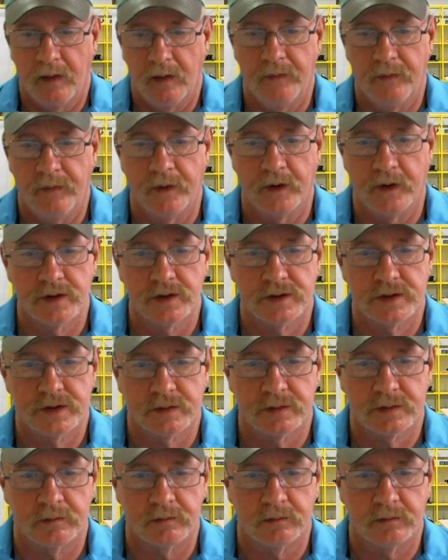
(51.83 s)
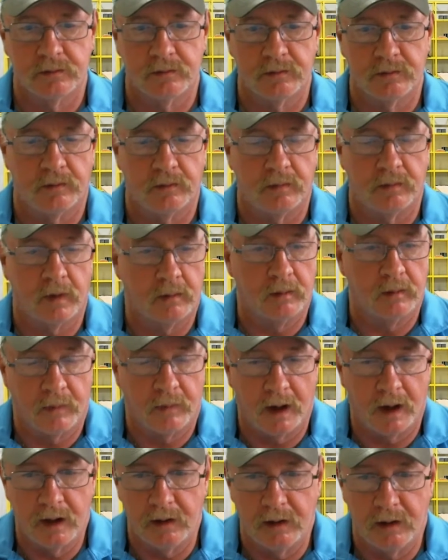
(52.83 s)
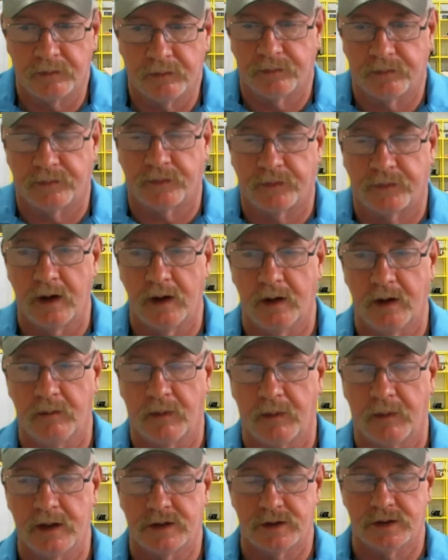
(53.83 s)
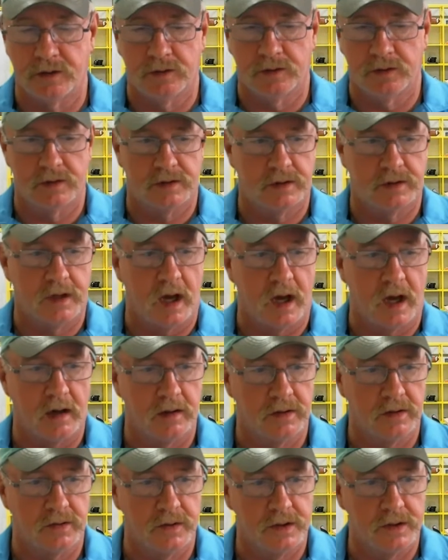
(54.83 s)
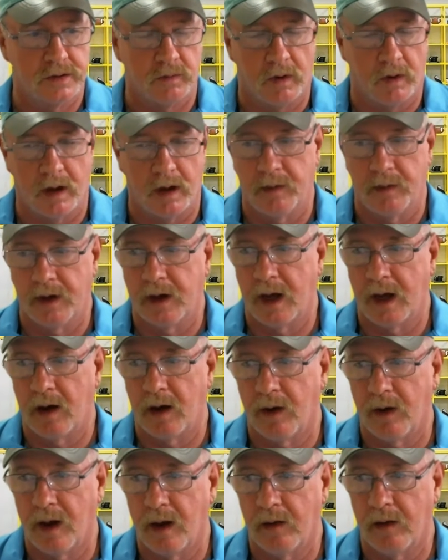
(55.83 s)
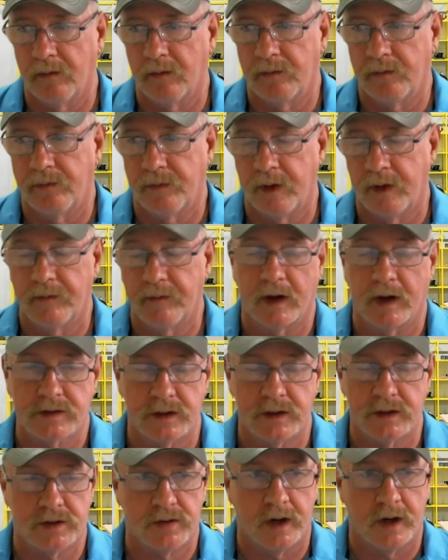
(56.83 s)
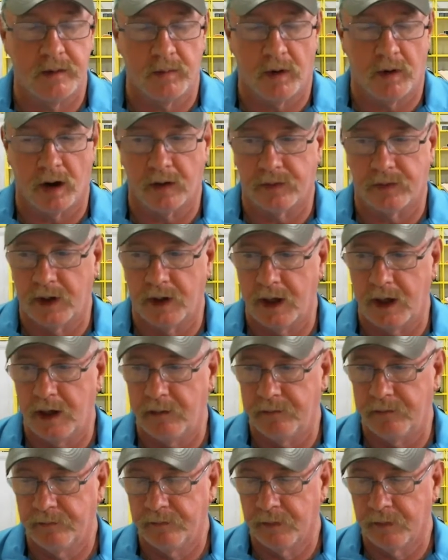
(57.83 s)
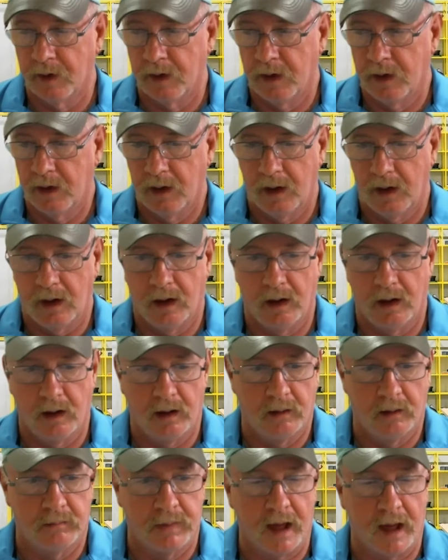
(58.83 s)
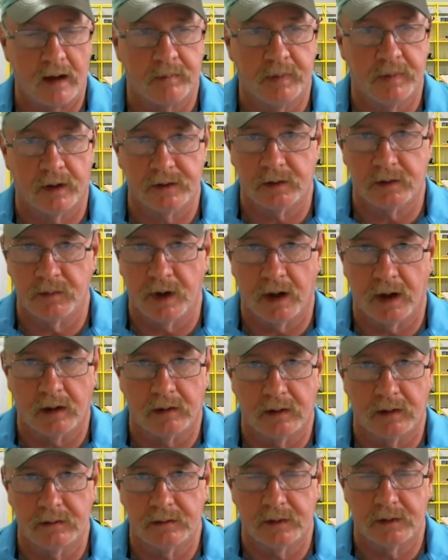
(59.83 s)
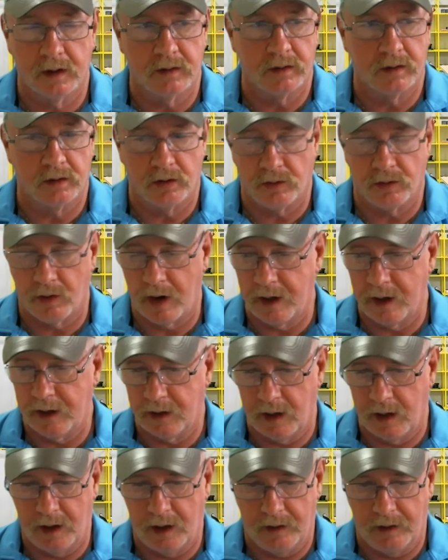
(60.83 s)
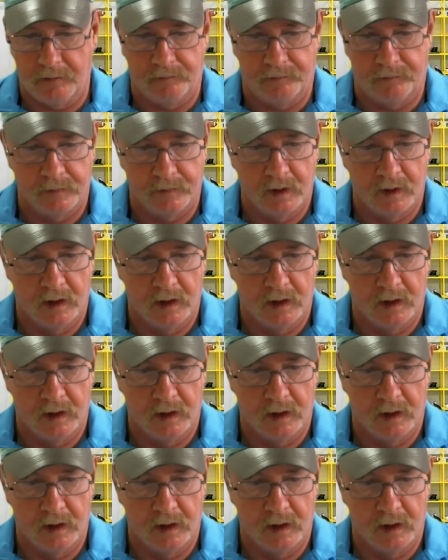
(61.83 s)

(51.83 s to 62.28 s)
There's my students, Don and Teresa Weidman, they've actually trademarked the name Black Belt America. Another great name.